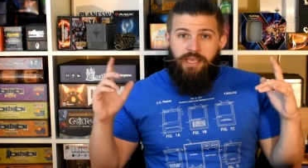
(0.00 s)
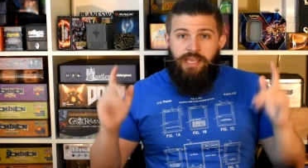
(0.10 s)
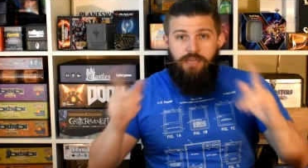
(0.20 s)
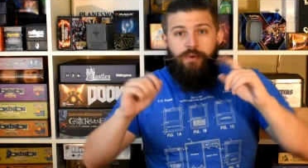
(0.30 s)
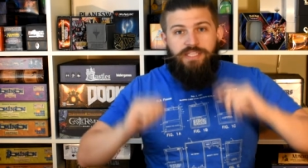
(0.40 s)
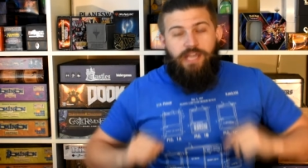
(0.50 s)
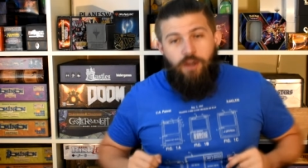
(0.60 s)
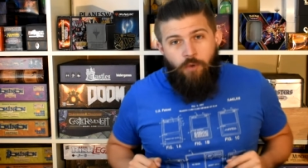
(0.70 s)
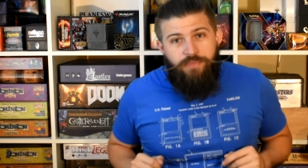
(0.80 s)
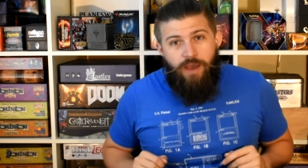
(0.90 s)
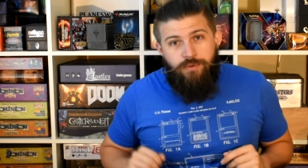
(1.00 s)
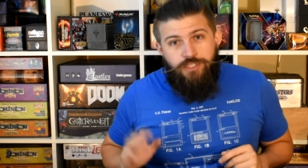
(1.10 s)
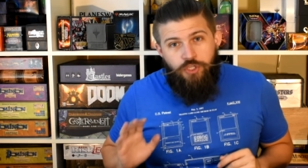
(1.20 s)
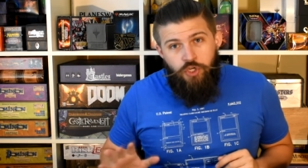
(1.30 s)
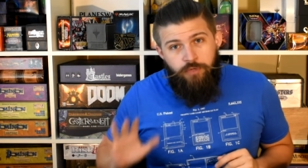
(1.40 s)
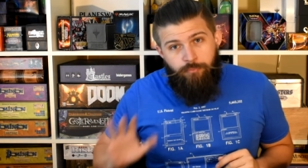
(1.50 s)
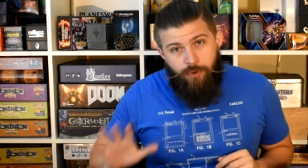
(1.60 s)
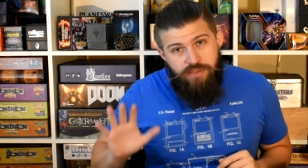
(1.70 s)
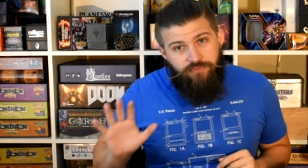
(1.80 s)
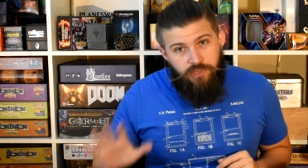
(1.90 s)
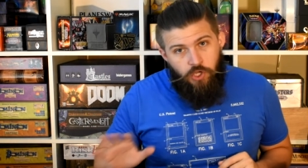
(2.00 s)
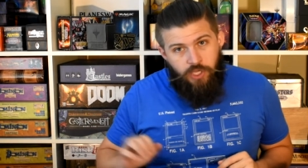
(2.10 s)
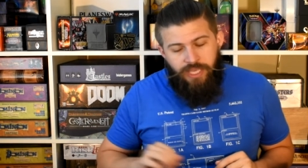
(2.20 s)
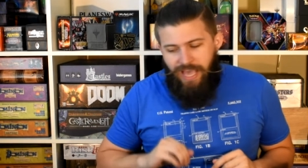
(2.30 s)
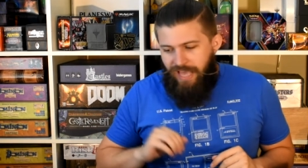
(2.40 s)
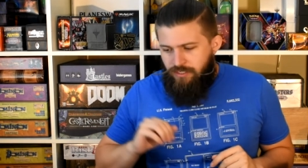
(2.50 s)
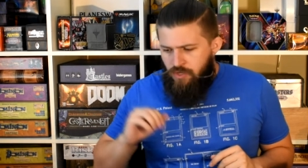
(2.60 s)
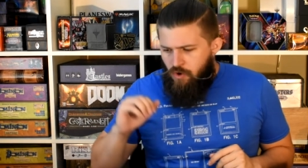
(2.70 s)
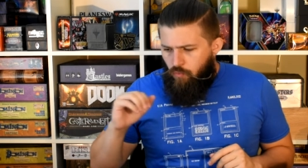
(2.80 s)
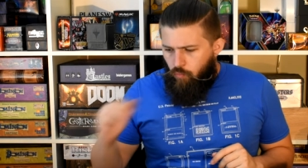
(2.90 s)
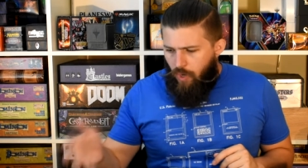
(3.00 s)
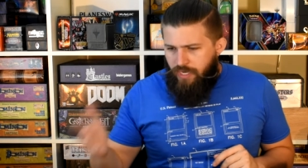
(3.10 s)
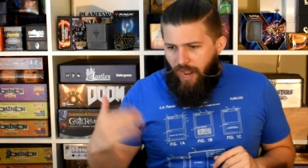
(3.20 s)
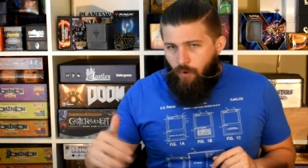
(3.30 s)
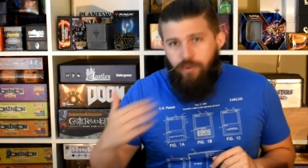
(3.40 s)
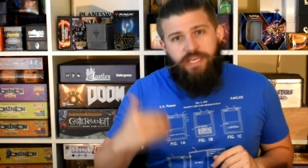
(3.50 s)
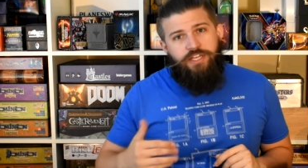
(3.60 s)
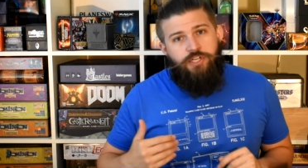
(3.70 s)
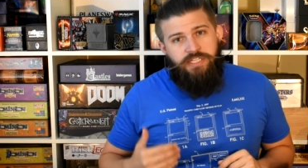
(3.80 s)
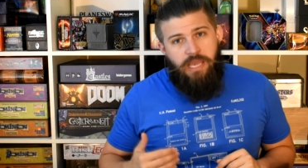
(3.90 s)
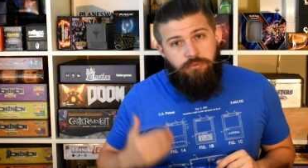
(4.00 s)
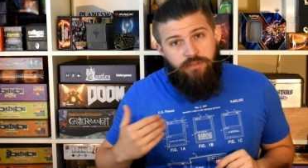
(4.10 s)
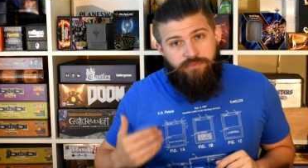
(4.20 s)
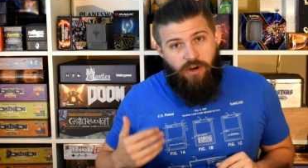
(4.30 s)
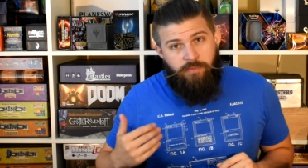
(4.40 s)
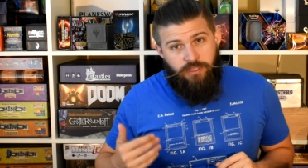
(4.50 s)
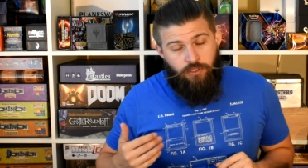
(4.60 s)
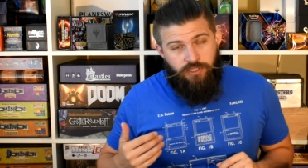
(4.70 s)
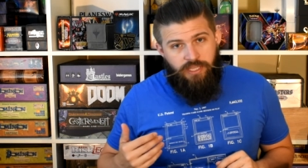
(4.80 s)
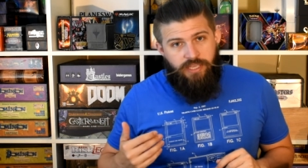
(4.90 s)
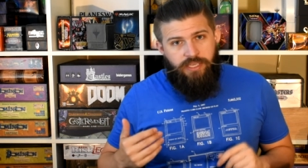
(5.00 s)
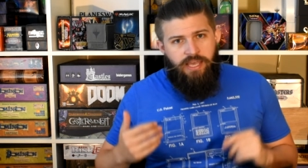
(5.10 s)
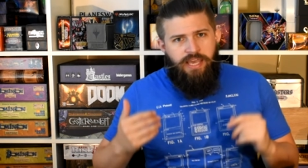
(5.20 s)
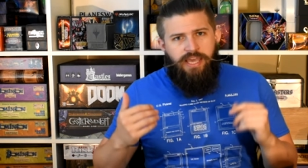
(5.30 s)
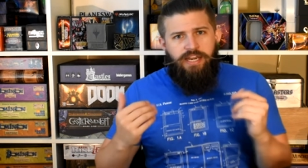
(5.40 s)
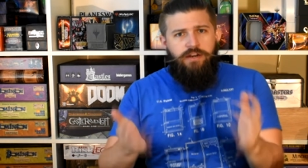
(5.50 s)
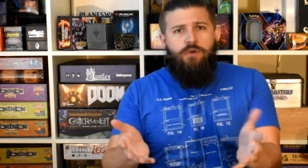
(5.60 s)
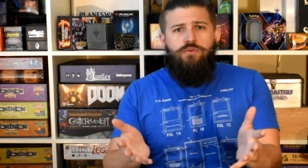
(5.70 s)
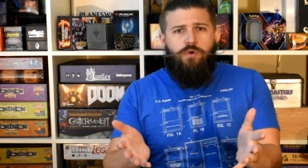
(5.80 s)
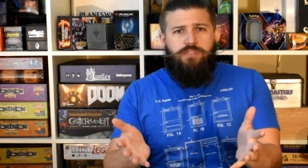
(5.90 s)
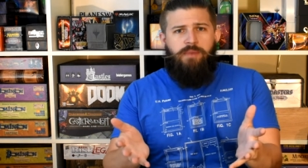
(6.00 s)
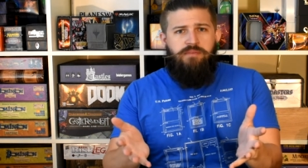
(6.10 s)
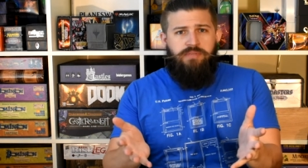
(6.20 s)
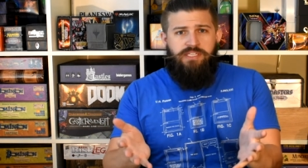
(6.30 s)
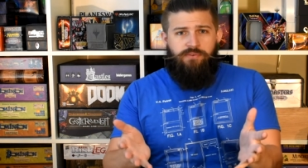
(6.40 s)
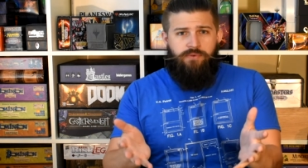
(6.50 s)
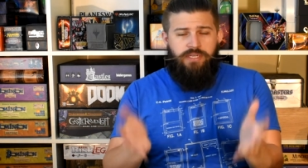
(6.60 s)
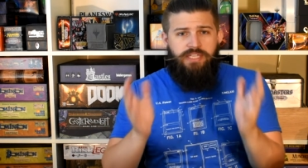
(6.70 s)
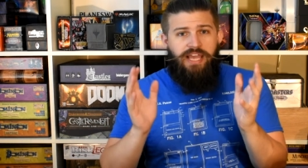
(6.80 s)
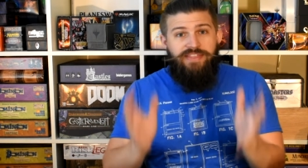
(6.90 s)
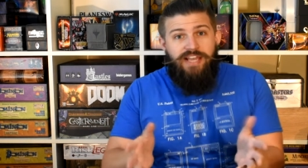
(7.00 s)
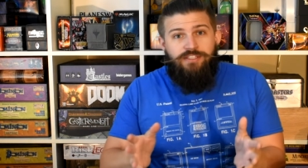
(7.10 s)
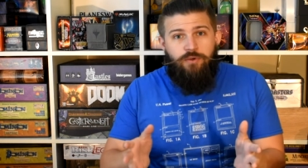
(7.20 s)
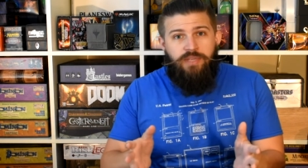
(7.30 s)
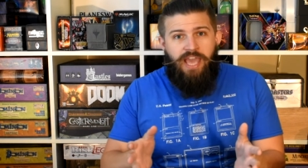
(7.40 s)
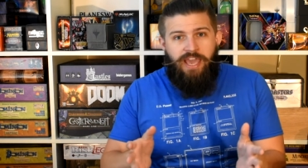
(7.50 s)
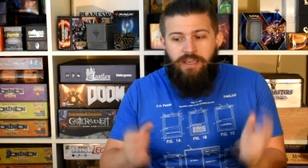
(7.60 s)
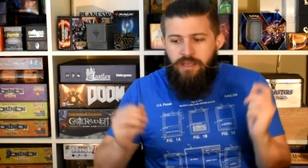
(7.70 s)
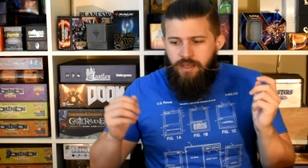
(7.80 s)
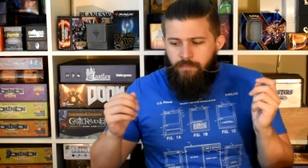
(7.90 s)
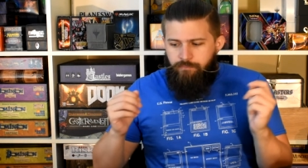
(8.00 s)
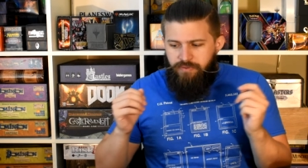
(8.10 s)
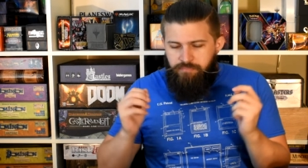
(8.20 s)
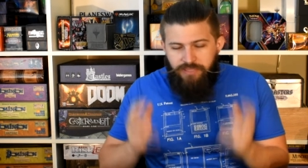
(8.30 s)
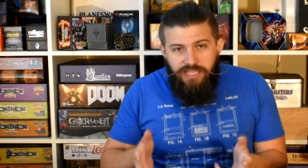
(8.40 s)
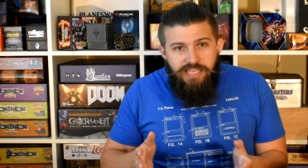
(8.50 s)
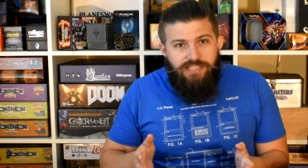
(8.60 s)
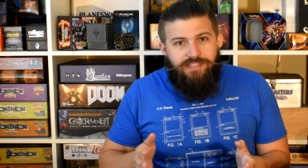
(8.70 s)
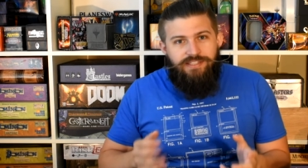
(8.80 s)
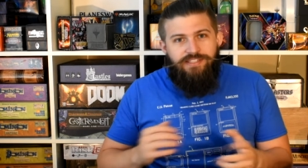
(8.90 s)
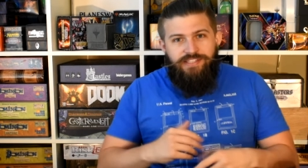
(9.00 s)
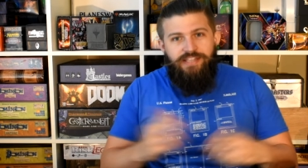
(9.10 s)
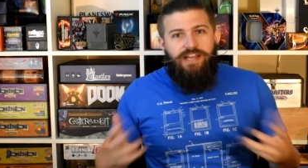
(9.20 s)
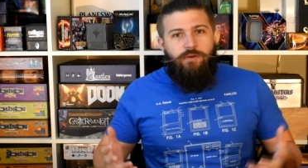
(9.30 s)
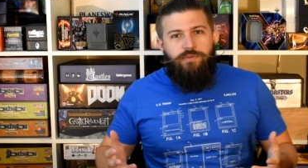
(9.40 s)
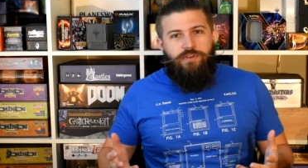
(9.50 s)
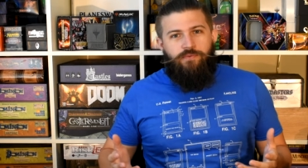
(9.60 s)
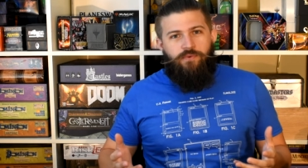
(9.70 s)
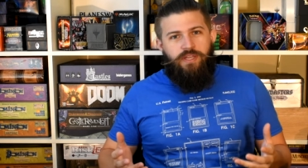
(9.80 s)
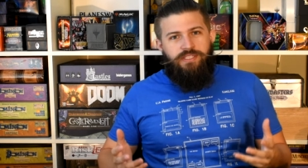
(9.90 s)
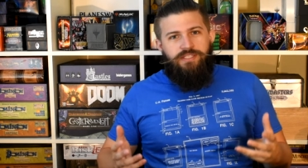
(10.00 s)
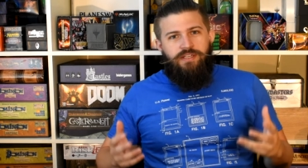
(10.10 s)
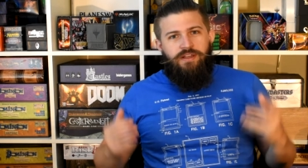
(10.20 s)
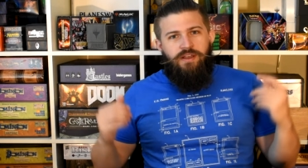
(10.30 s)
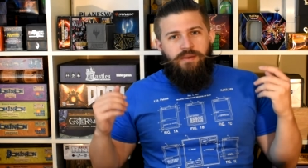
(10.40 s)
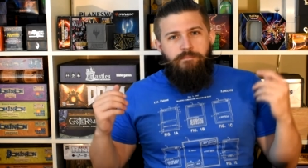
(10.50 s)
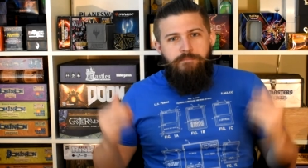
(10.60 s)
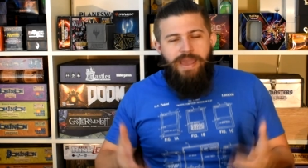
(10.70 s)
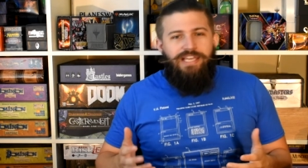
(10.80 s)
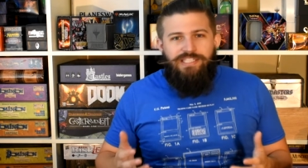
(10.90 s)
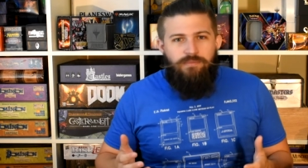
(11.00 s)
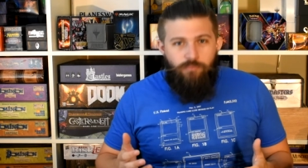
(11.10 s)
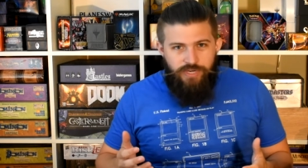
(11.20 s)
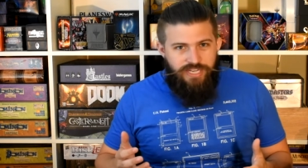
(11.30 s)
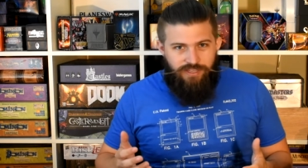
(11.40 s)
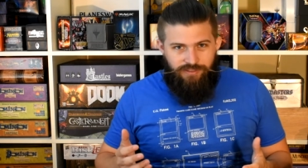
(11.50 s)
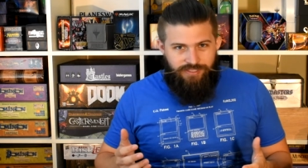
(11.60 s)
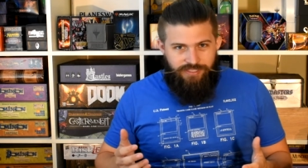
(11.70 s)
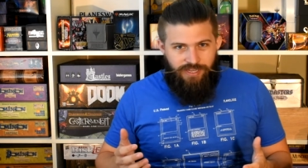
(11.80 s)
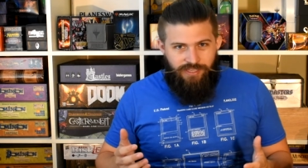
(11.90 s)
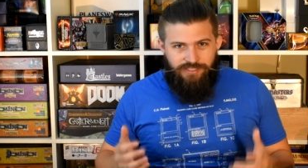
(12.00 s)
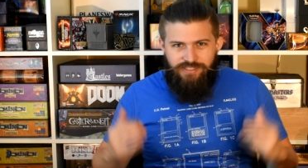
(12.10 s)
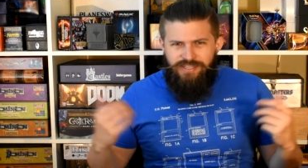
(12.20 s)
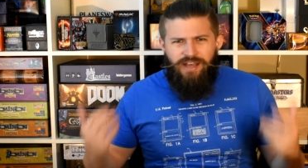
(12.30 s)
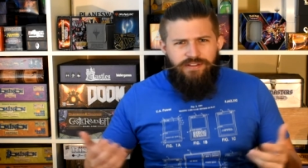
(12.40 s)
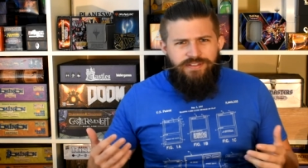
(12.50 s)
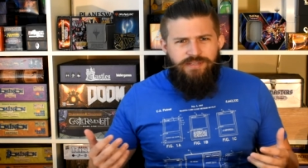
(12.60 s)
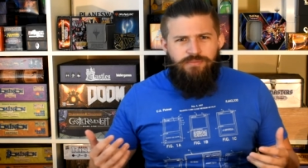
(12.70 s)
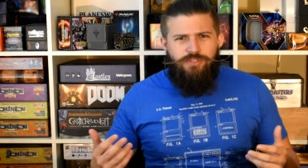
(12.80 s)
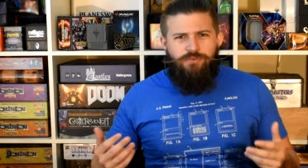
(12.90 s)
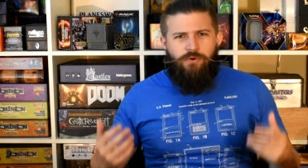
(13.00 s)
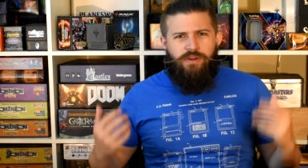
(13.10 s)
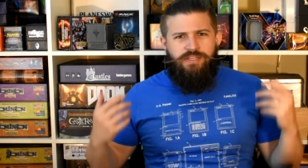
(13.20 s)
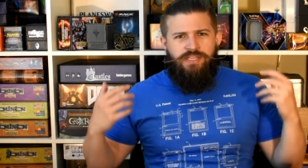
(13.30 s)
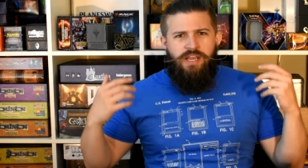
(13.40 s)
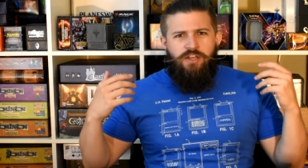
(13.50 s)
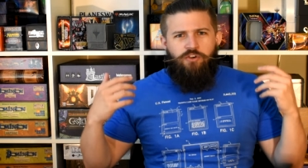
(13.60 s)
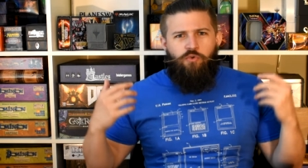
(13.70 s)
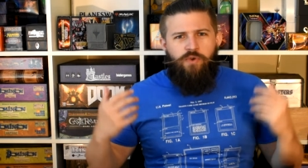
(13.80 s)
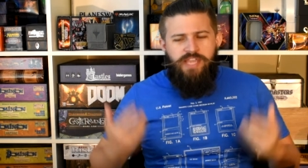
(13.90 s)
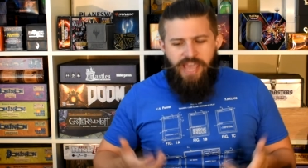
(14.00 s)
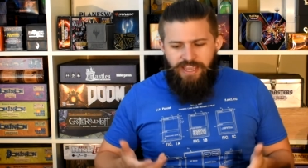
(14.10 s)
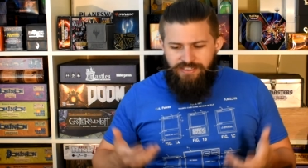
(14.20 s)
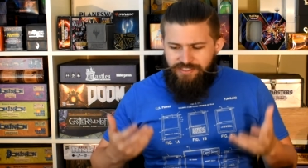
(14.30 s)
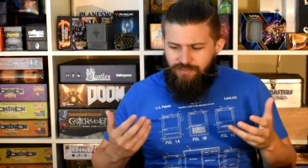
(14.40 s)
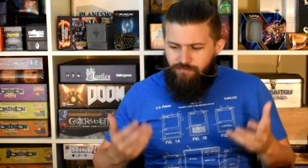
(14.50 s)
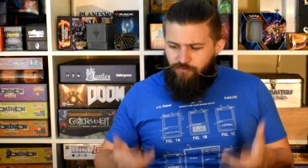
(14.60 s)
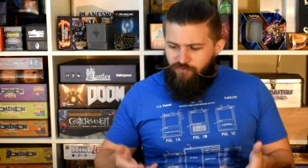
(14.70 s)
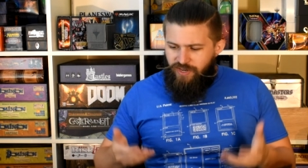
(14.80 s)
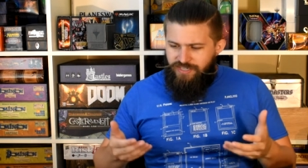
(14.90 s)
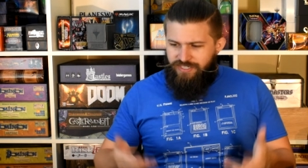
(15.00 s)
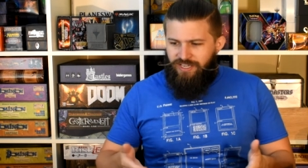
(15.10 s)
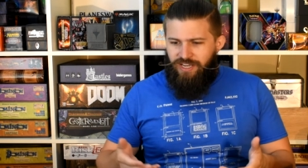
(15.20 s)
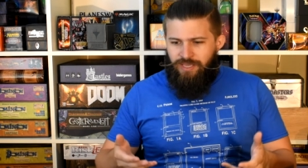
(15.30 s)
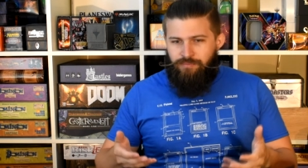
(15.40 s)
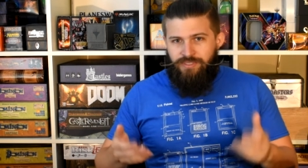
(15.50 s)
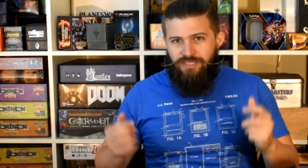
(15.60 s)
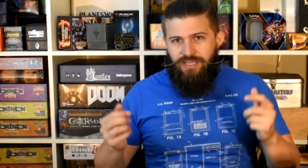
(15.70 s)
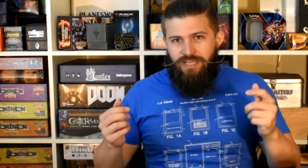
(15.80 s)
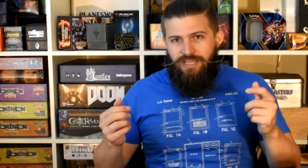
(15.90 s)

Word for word: Anyways, I hope that was a good brief look at what our kitchen table environment looked like and I know yours might be different, and that's okay. But please, sit down with your friends, make some ridiculous decks, tell some stories, create some fun times